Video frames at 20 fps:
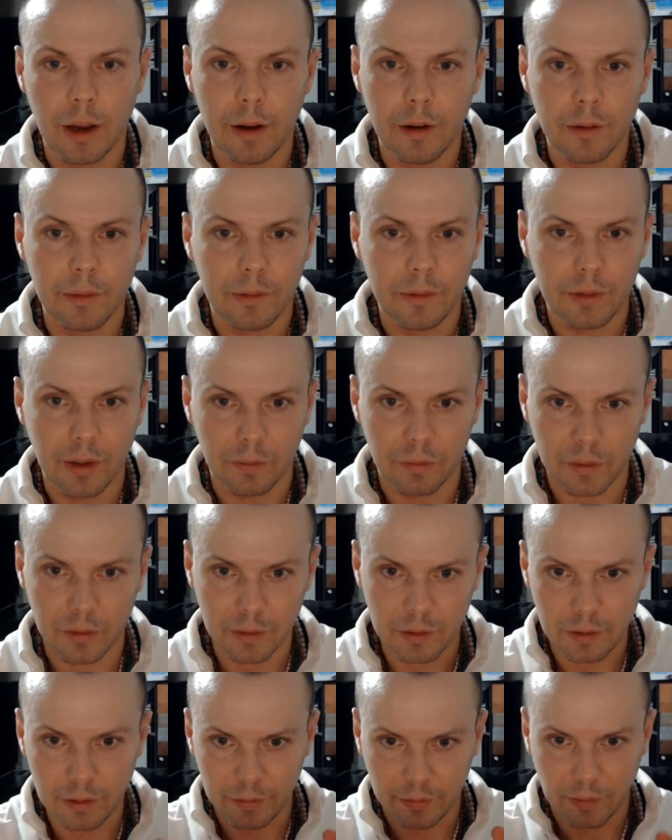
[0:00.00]
it's
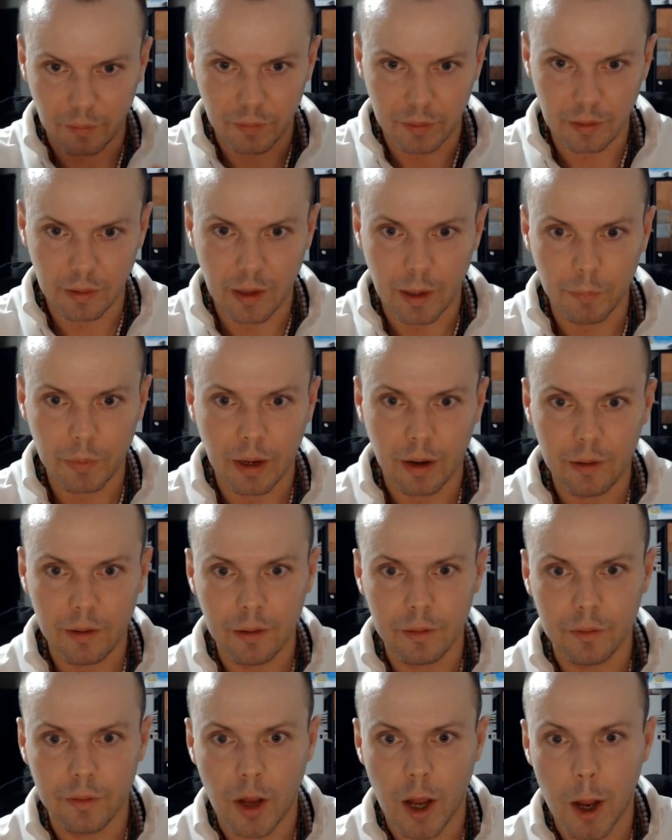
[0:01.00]
definitely something that I'm kind
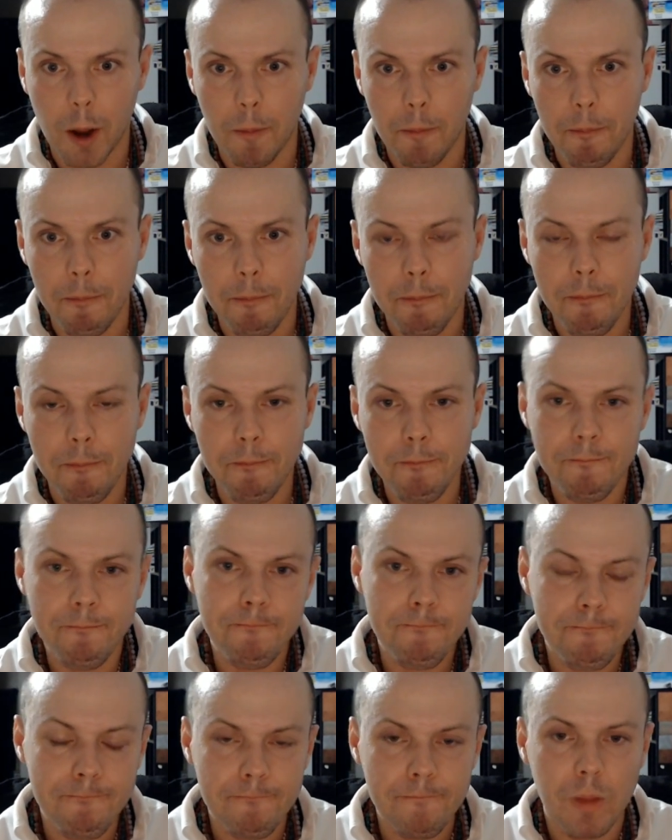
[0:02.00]
of
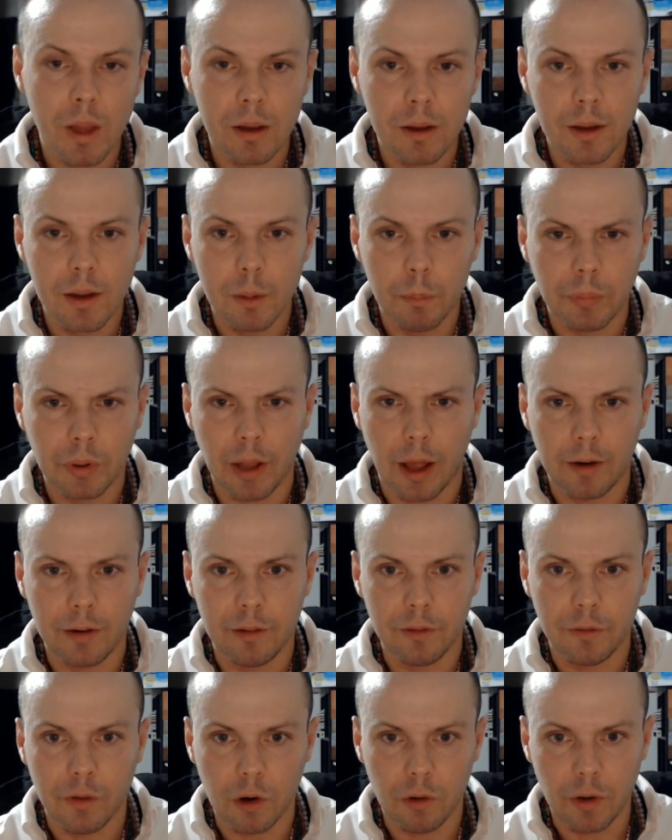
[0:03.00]
planning
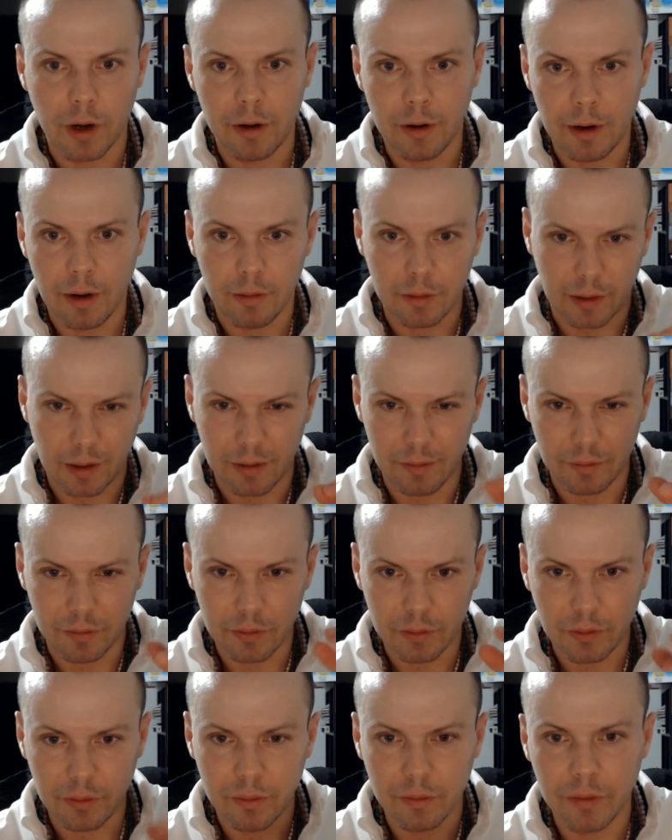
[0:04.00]
for right now, kind of
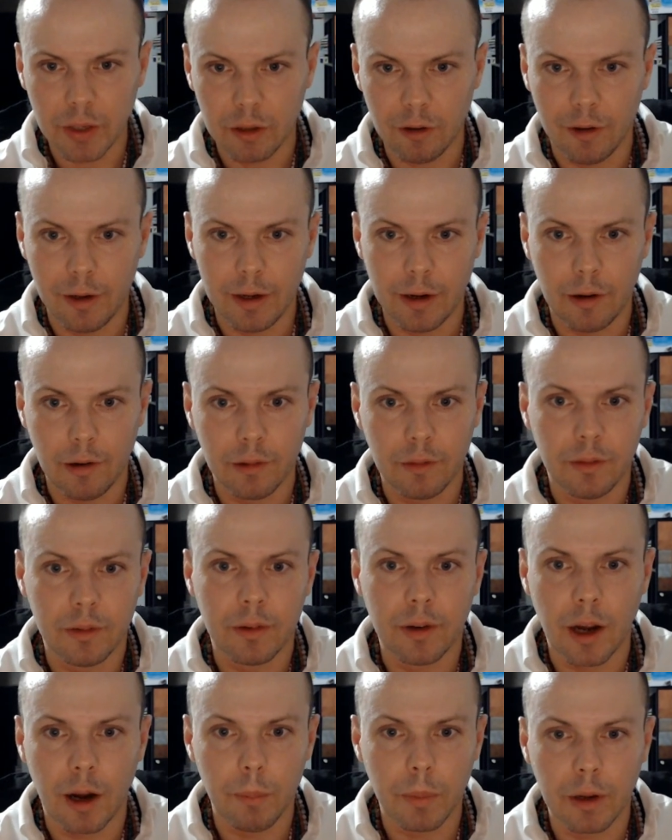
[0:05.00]
figuring out
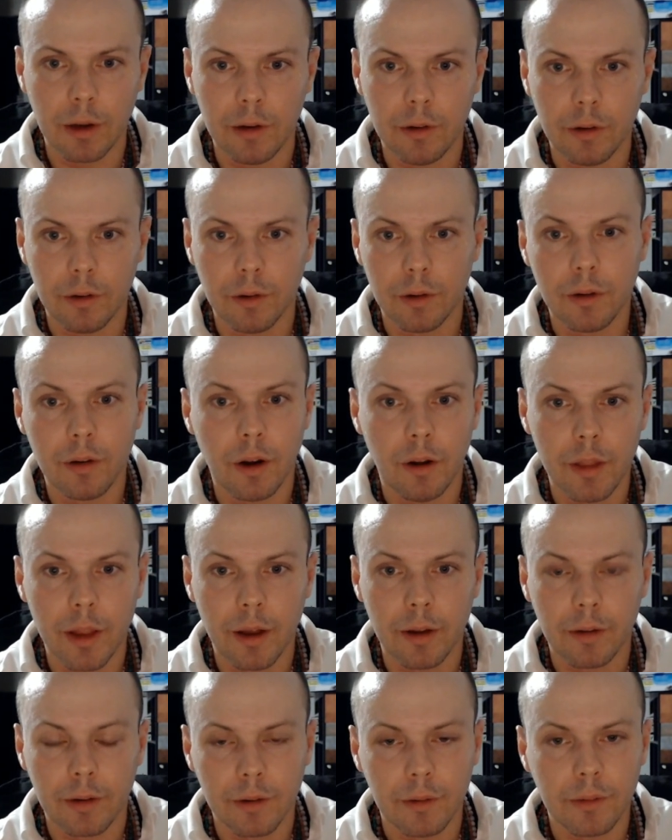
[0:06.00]
how I'm going to do it and all
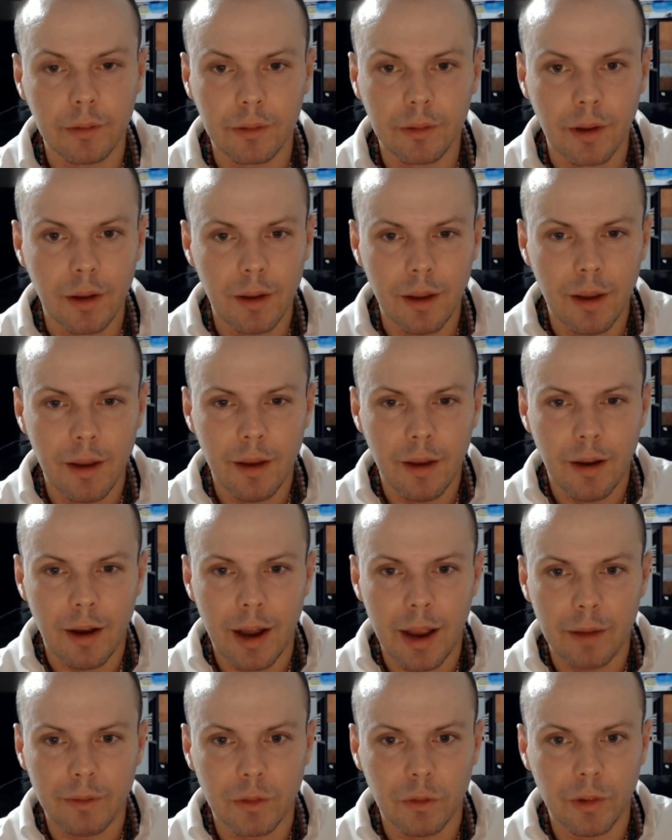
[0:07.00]
that, because I
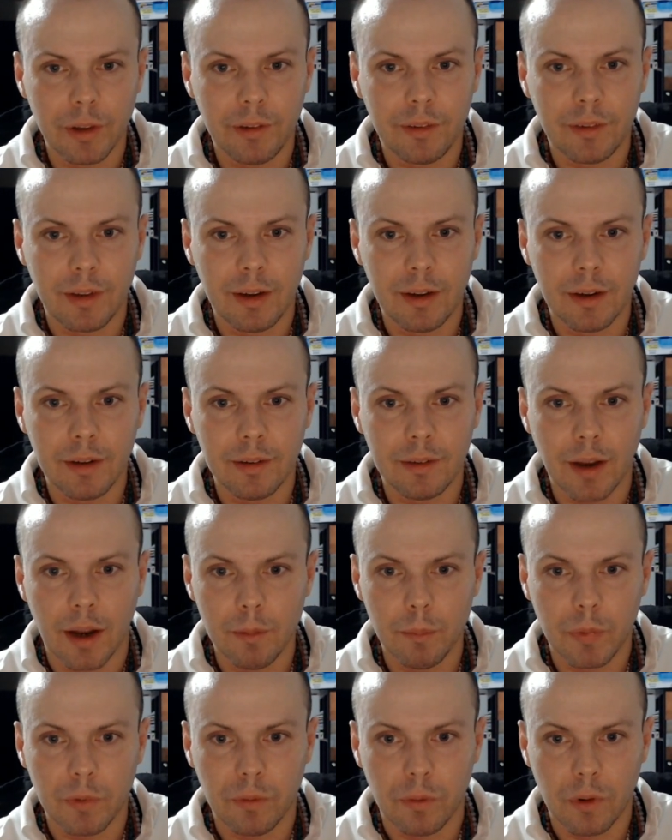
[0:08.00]
haven't really seen it done
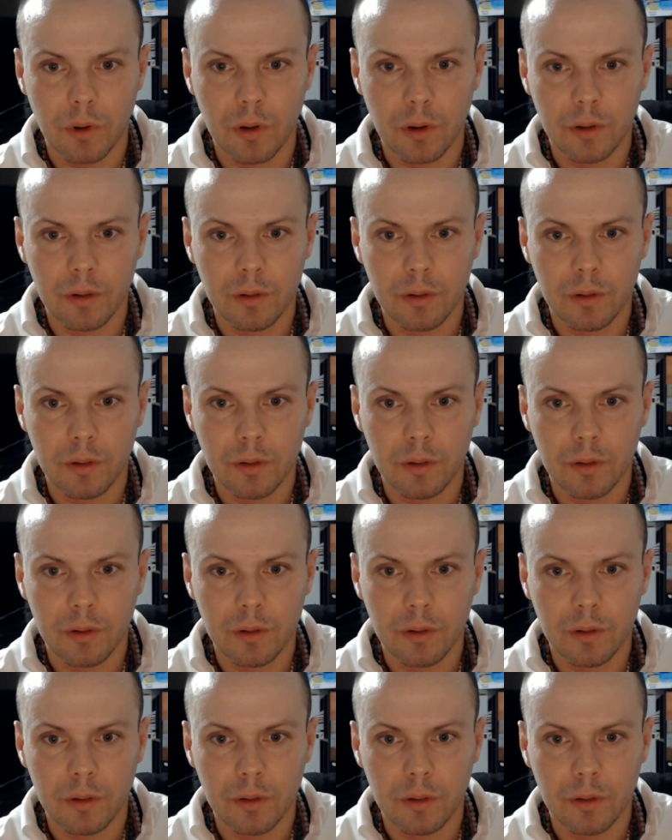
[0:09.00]
before